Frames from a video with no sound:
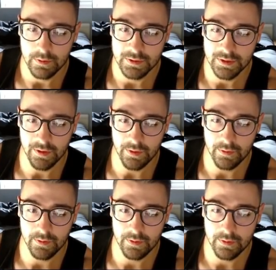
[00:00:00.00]
So
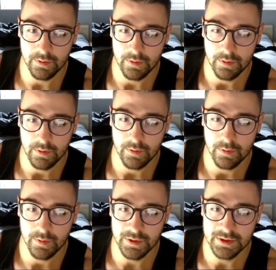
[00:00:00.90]

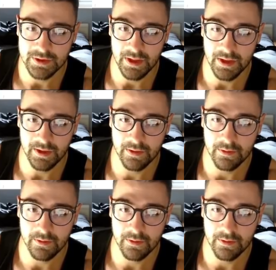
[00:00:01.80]
we're just saying